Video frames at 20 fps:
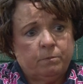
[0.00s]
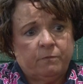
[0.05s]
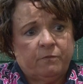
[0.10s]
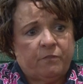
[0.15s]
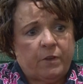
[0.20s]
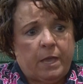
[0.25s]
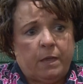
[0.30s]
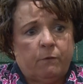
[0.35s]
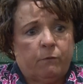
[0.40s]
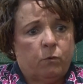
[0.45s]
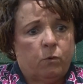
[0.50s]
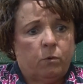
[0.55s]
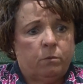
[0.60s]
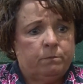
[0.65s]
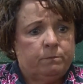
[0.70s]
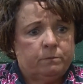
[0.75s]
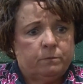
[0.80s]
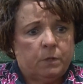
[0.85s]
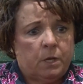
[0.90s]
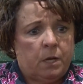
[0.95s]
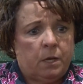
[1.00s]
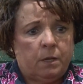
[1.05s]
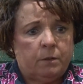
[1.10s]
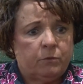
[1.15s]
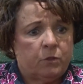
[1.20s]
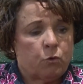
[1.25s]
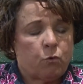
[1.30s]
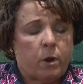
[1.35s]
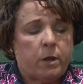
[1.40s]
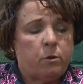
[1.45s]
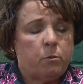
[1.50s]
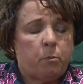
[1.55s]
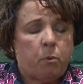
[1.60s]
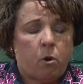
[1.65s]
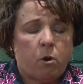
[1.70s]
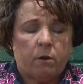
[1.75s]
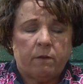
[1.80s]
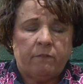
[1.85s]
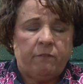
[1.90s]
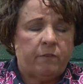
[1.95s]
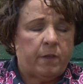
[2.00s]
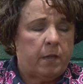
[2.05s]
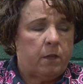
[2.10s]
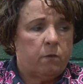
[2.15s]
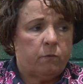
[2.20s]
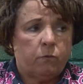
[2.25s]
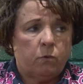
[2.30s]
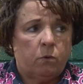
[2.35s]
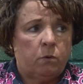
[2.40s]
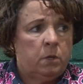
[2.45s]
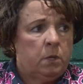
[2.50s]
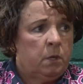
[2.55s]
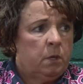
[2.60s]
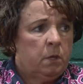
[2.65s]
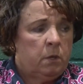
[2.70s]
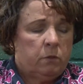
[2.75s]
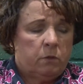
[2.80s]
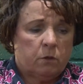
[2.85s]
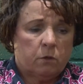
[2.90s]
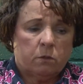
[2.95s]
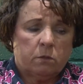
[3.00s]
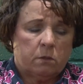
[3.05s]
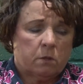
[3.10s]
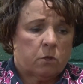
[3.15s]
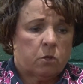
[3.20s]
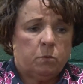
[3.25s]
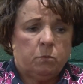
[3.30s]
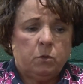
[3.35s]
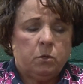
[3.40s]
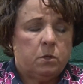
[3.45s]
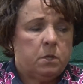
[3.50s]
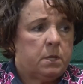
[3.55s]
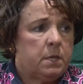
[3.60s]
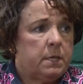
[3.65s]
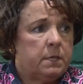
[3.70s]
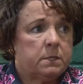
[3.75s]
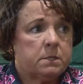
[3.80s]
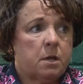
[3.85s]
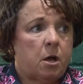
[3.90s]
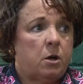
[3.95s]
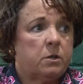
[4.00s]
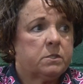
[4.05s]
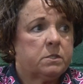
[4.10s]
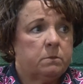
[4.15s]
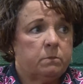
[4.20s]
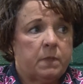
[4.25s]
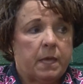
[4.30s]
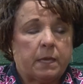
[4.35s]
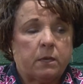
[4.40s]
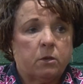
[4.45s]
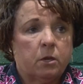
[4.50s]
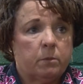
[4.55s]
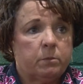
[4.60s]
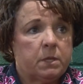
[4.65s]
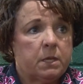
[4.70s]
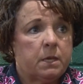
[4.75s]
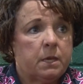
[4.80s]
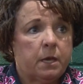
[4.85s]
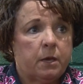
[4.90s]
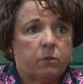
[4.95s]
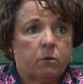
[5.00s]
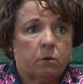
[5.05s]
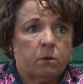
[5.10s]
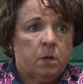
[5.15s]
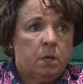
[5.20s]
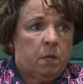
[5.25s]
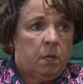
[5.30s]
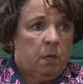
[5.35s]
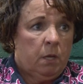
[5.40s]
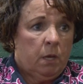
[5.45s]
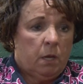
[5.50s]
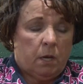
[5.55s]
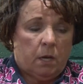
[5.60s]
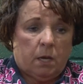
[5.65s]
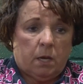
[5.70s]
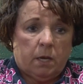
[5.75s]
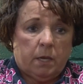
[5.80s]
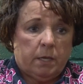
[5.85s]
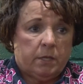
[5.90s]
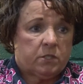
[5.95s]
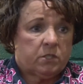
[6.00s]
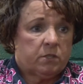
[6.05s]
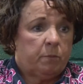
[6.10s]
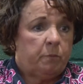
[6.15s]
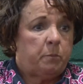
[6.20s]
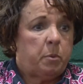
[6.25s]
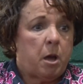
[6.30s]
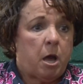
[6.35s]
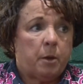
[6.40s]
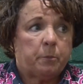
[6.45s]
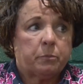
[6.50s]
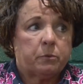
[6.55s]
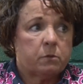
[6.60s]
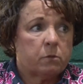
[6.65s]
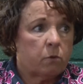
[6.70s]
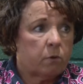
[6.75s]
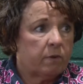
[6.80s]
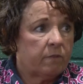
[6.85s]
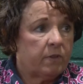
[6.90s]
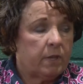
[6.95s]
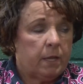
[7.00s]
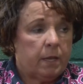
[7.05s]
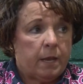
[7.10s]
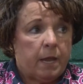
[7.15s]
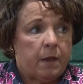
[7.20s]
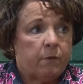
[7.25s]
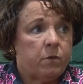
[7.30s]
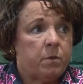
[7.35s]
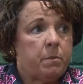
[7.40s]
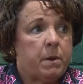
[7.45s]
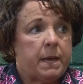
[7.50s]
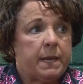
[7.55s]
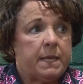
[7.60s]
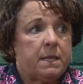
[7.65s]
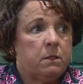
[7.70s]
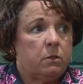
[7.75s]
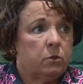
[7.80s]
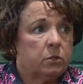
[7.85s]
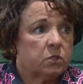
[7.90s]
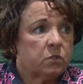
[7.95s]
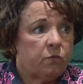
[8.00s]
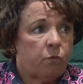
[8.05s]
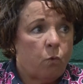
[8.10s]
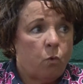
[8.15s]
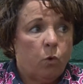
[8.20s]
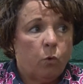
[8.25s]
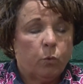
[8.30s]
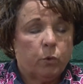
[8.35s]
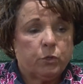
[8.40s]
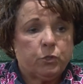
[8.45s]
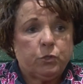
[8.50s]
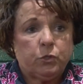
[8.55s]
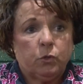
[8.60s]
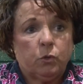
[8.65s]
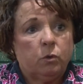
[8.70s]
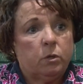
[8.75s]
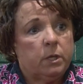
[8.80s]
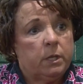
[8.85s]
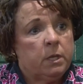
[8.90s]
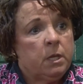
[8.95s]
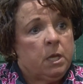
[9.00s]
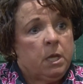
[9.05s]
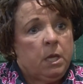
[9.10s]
Fayetteville, the greater part of Fayetteville, the community is awesome. They come together. It's a popular event. Everybody looks forward to it.